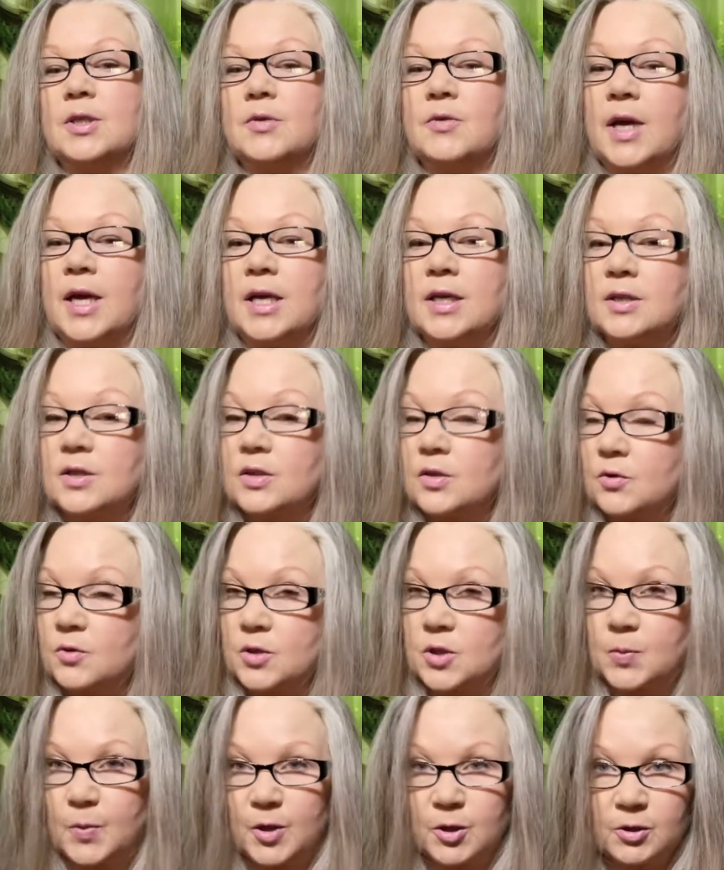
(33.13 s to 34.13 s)
Okay, so
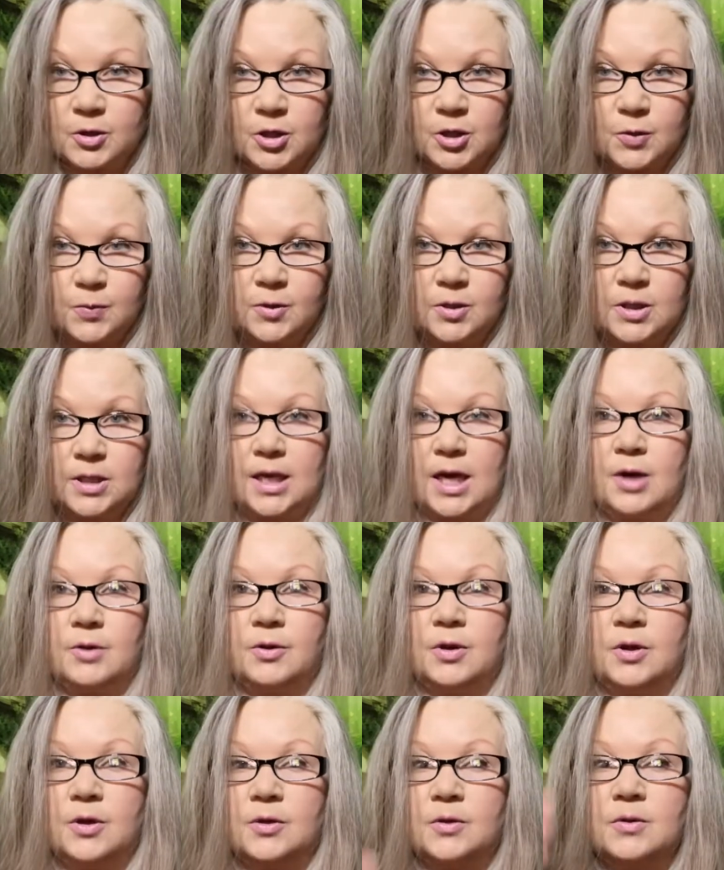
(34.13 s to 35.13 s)
spiritual
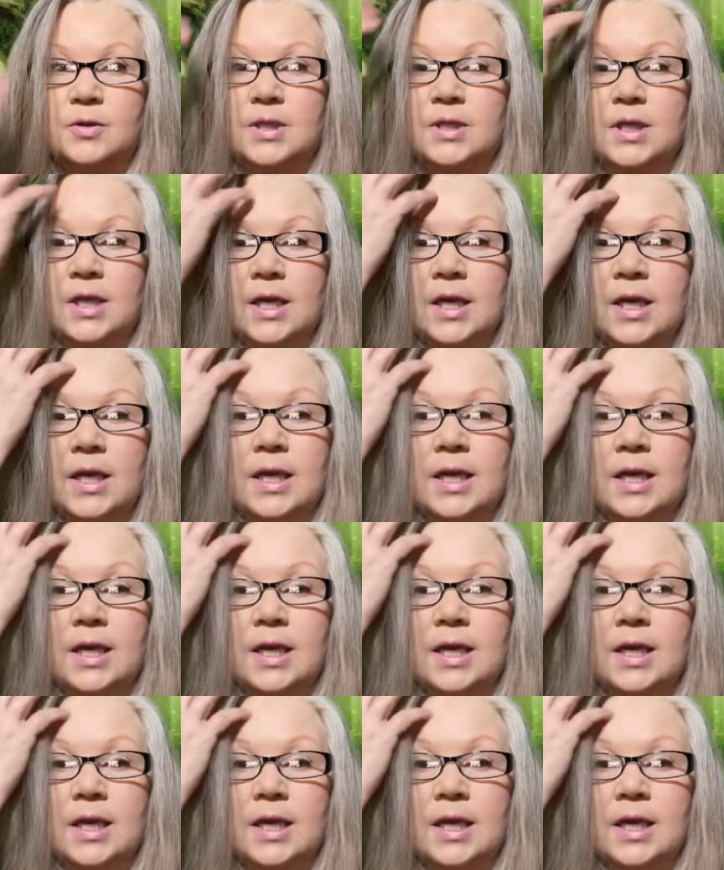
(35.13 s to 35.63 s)
downloads,